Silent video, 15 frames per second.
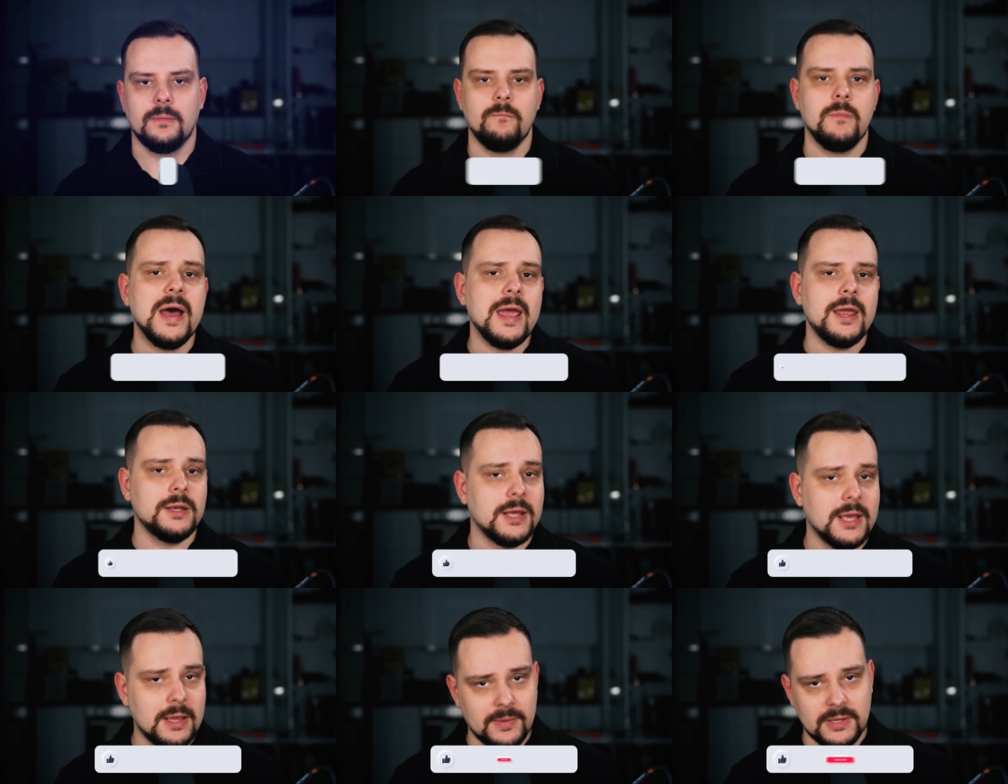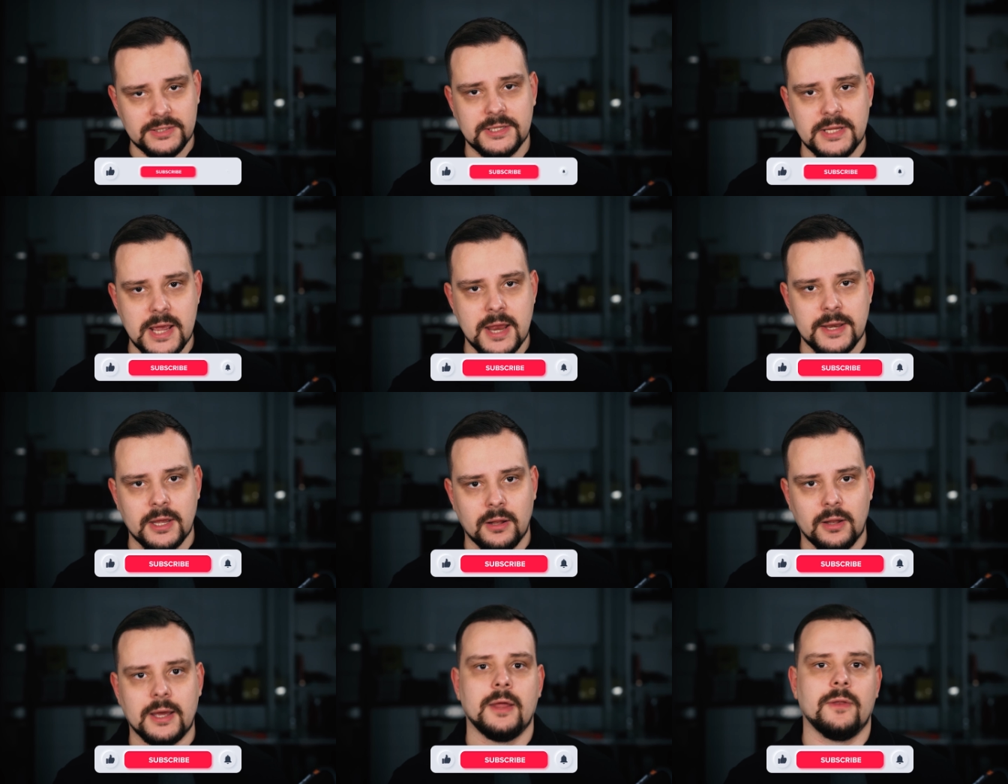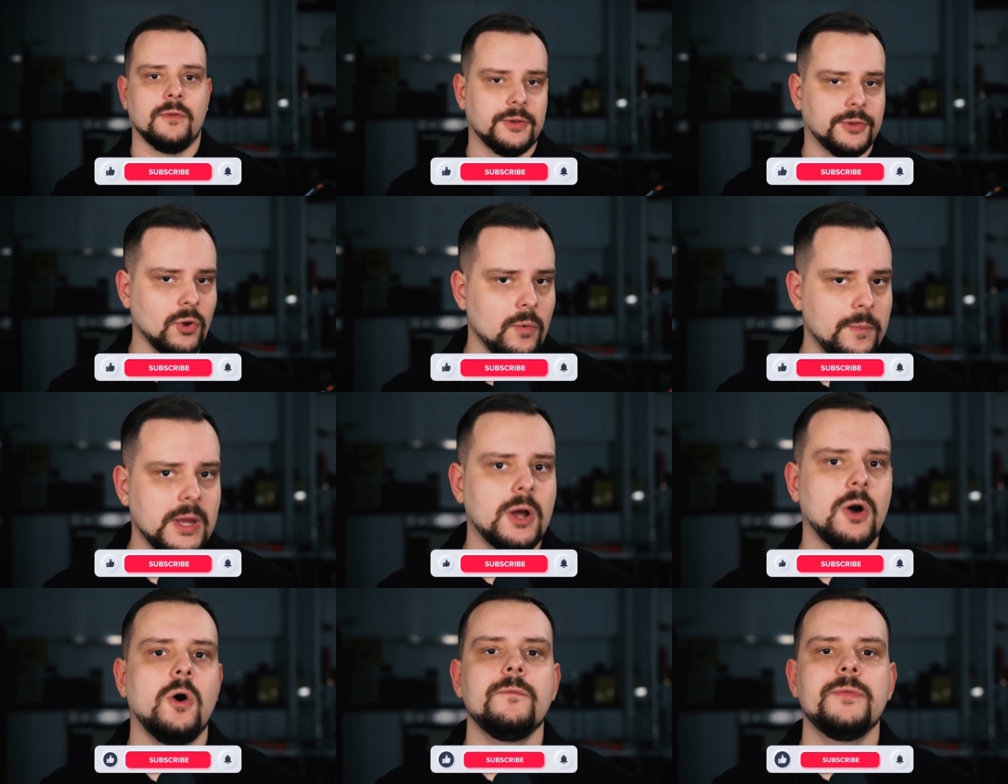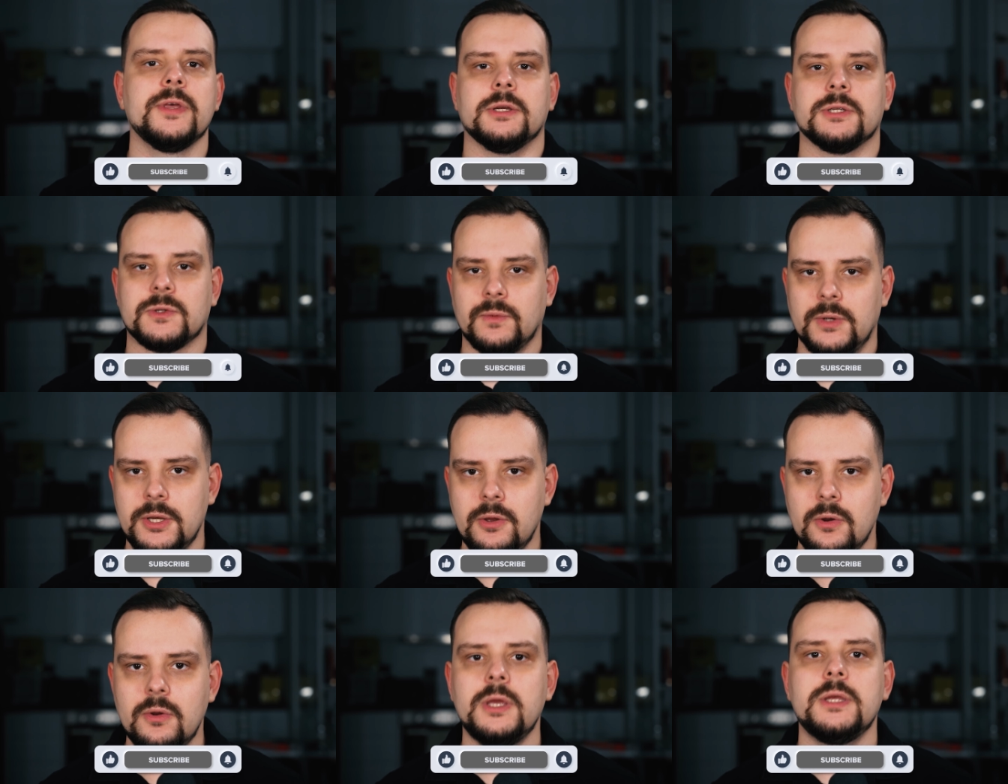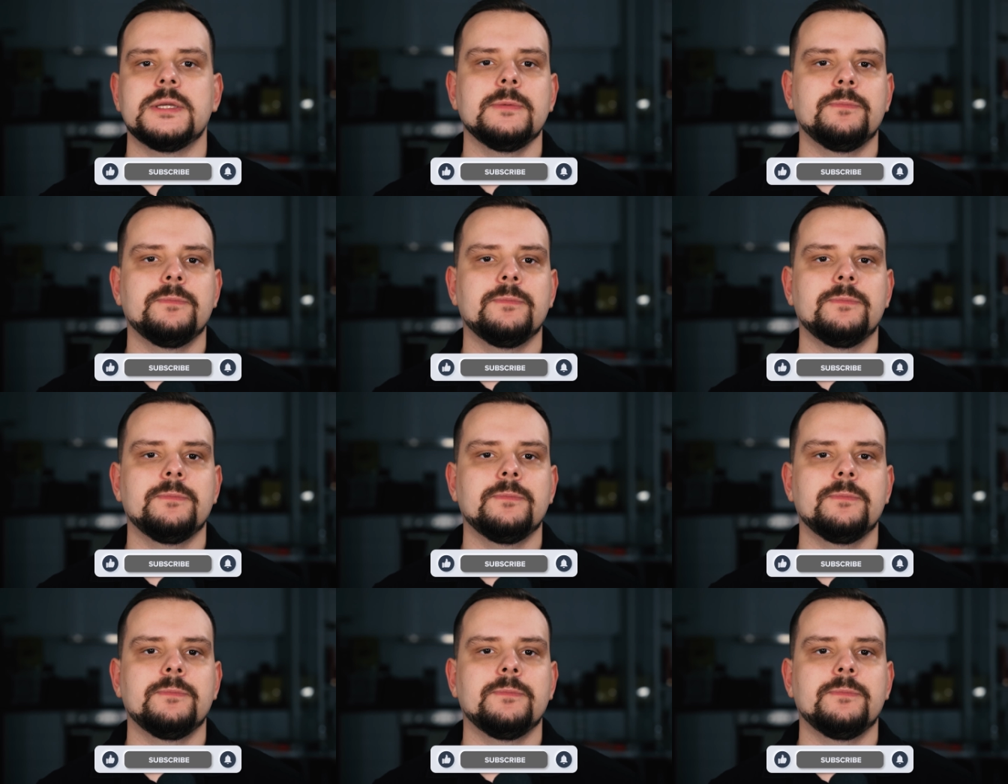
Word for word: My name is Daniel and the topic of this video is